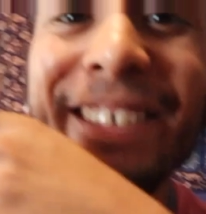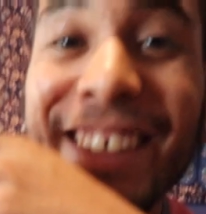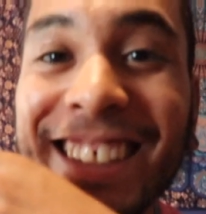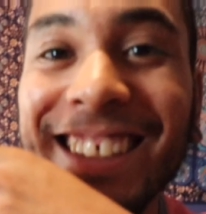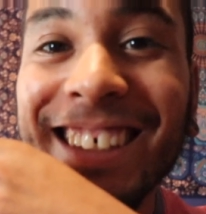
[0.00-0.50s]

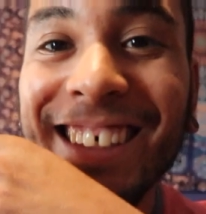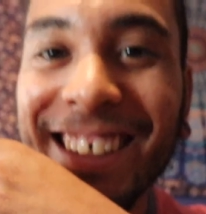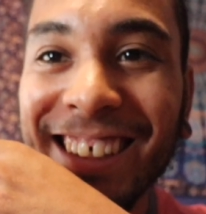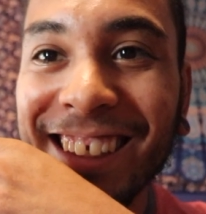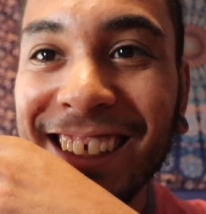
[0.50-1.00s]
What's
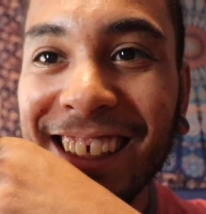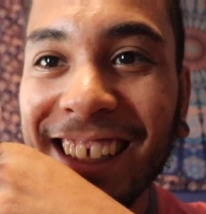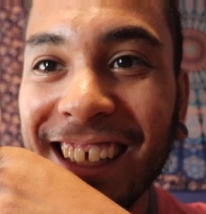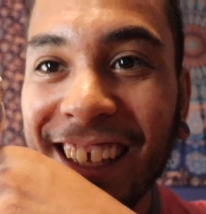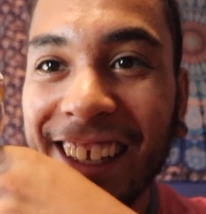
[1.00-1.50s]
good?
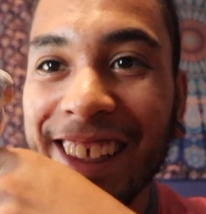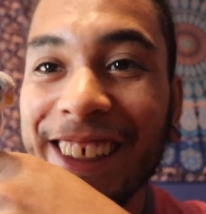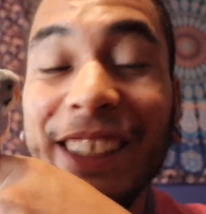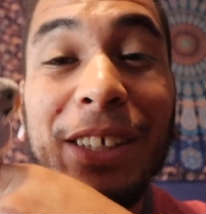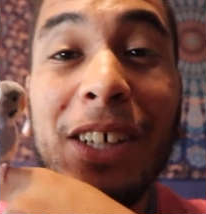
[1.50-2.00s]

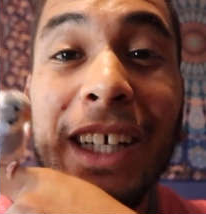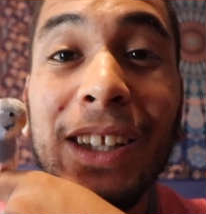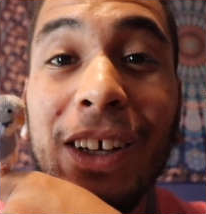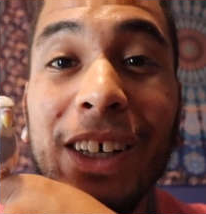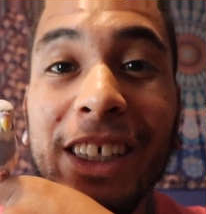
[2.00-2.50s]
You know how
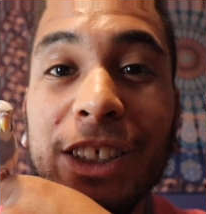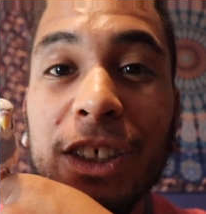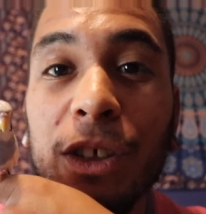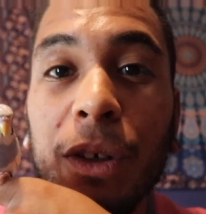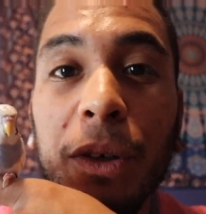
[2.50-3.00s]
long? It
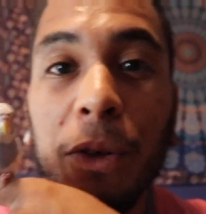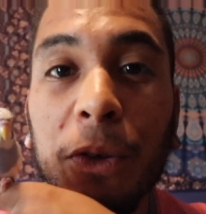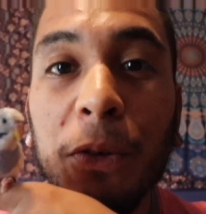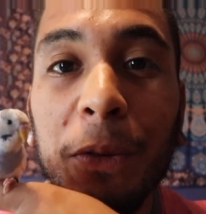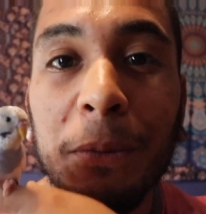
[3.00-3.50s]
took a
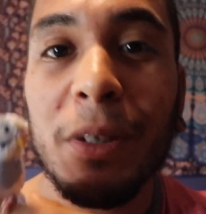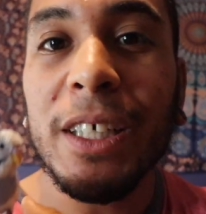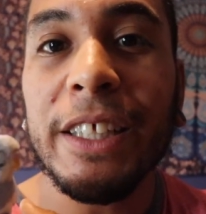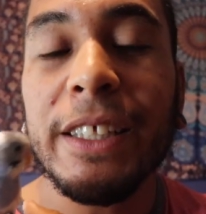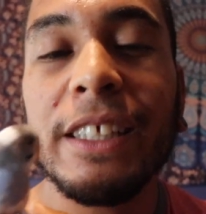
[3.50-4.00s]
whole
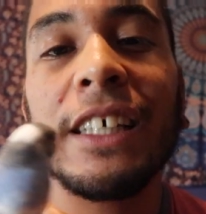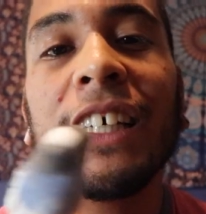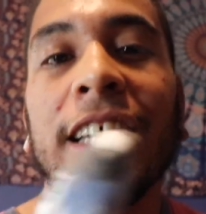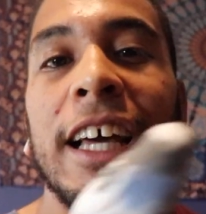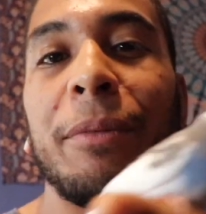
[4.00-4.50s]
month.
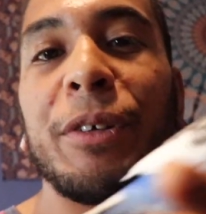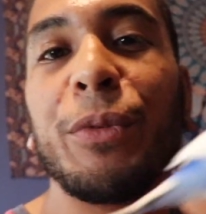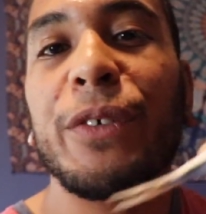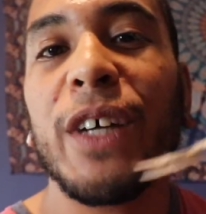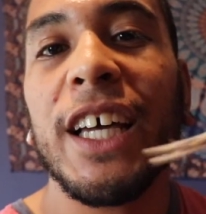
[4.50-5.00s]
I
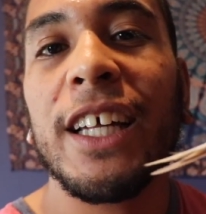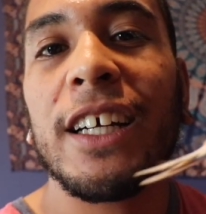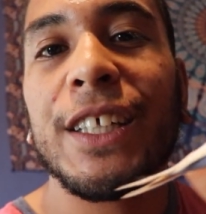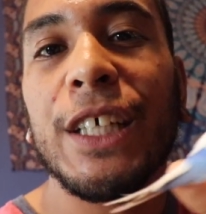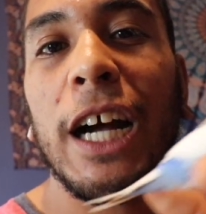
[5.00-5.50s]
mean, we've had
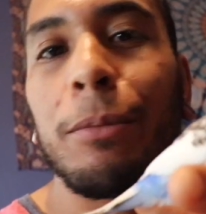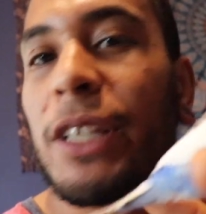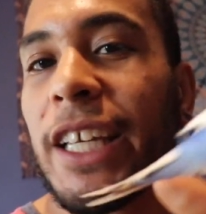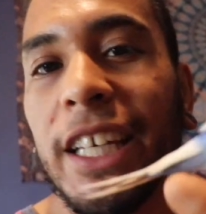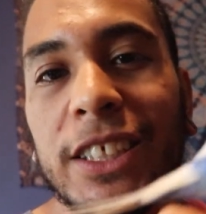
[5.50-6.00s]
other
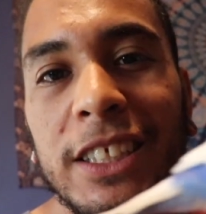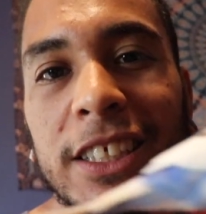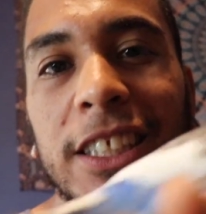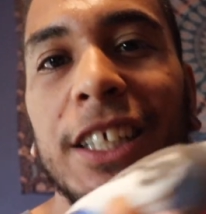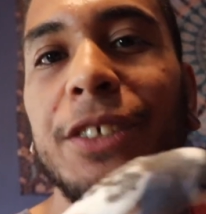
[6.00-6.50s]

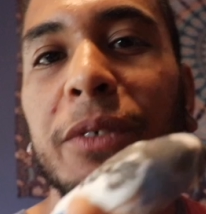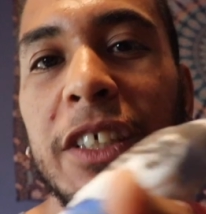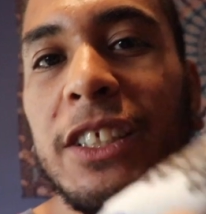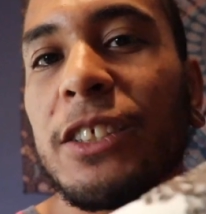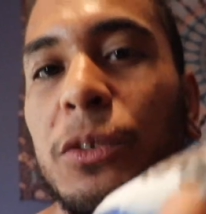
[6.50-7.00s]
obligations and other
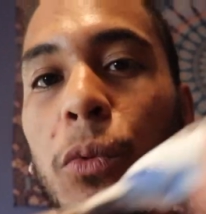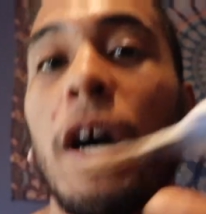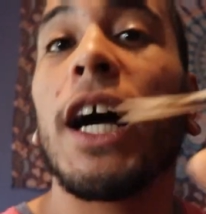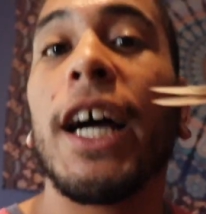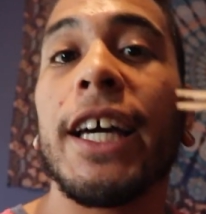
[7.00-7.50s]
reasons
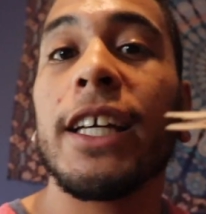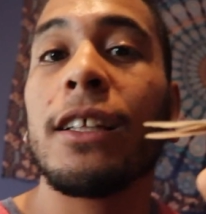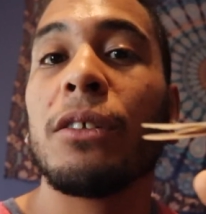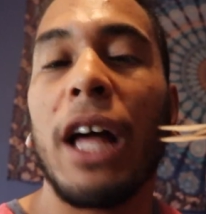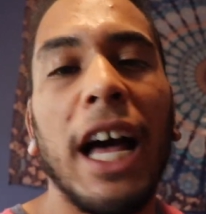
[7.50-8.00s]

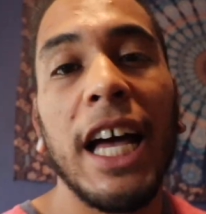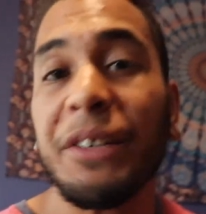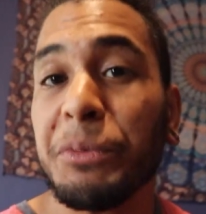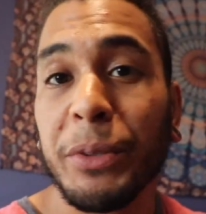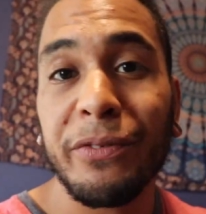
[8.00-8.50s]
why I
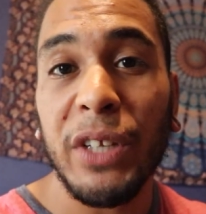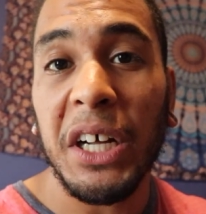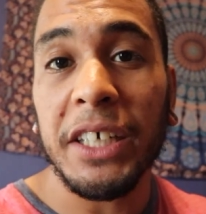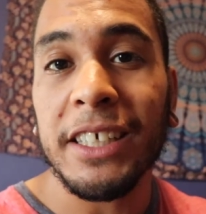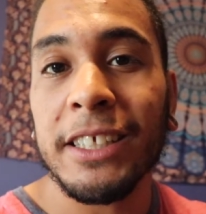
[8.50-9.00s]
haven't been
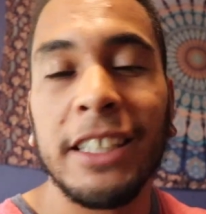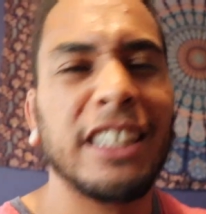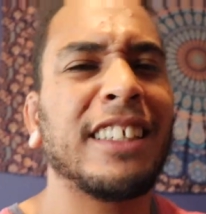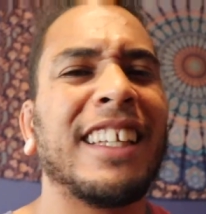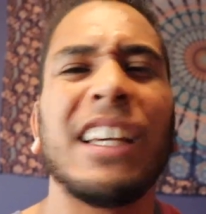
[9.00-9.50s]
vlogging.
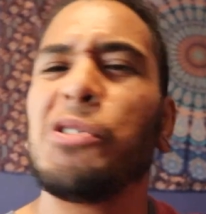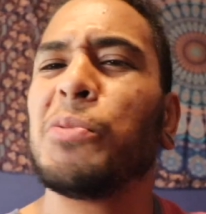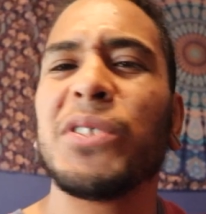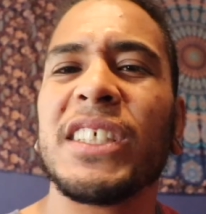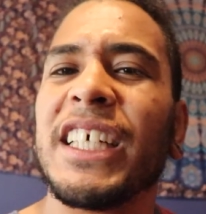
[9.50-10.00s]
And
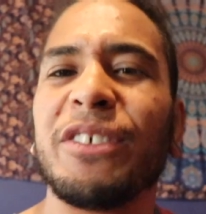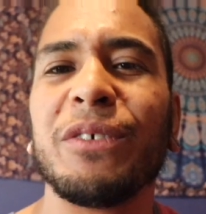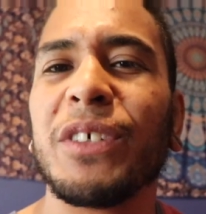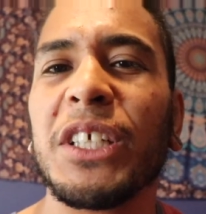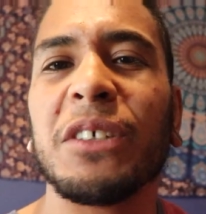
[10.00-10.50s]
almost in
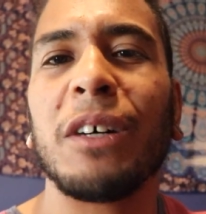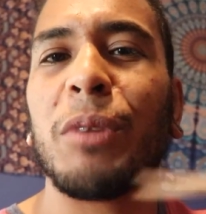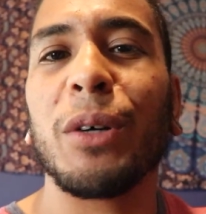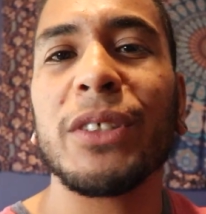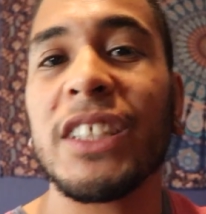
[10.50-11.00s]
every video,
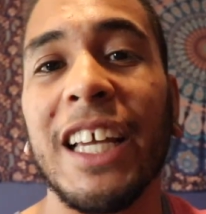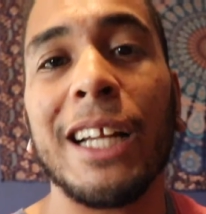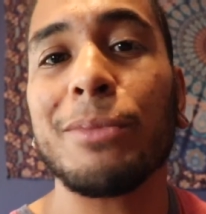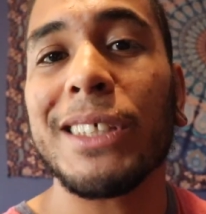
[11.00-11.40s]
I'm always saying I'm